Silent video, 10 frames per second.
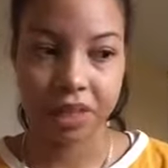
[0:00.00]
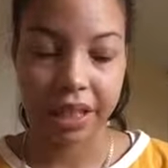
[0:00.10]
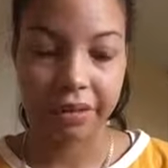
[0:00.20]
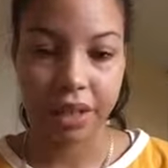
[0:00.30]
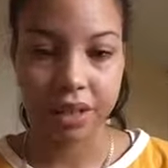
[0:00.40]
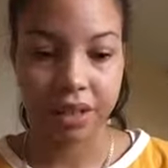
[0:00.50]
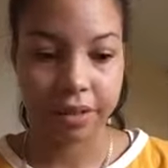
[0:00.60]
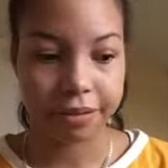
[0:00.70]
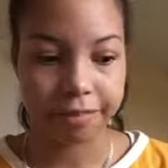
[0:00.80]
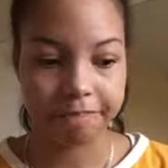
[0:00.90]
TV and
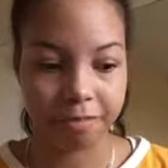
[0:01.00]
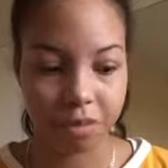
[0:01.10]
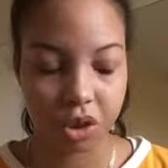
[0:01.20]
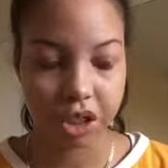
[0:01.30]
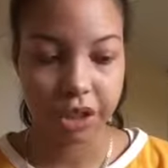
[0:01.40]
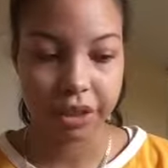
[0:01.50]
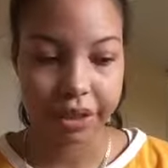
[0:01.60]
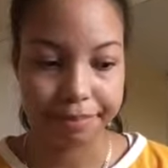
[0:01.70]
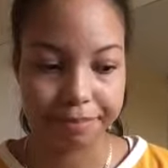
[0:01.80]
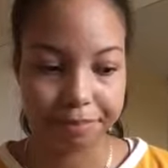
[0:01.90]
stuff. Wish I knew
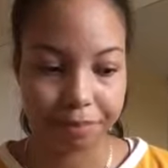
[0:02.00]
them.